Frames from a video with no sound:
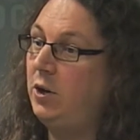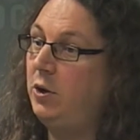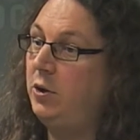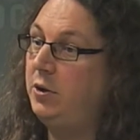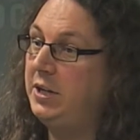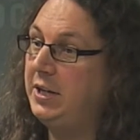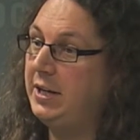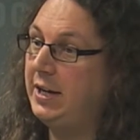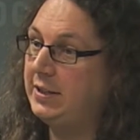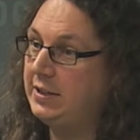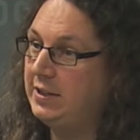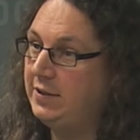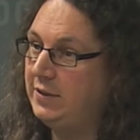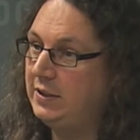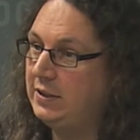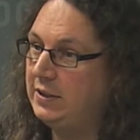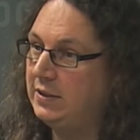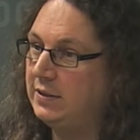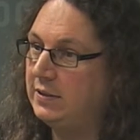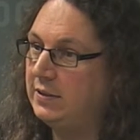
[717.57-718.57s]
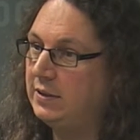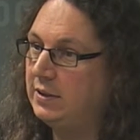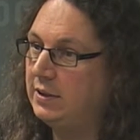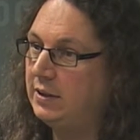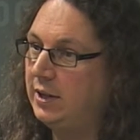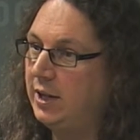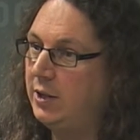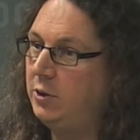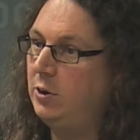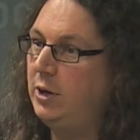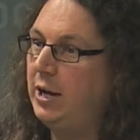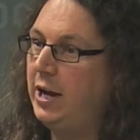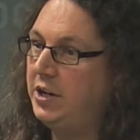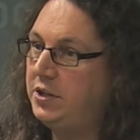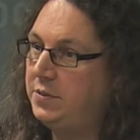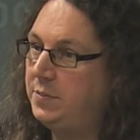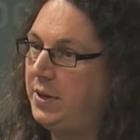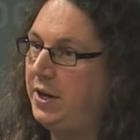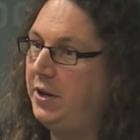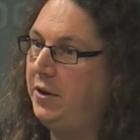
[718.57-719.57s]
learning activities. And a
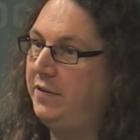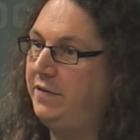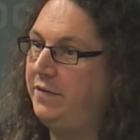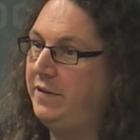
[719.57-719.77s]
large part of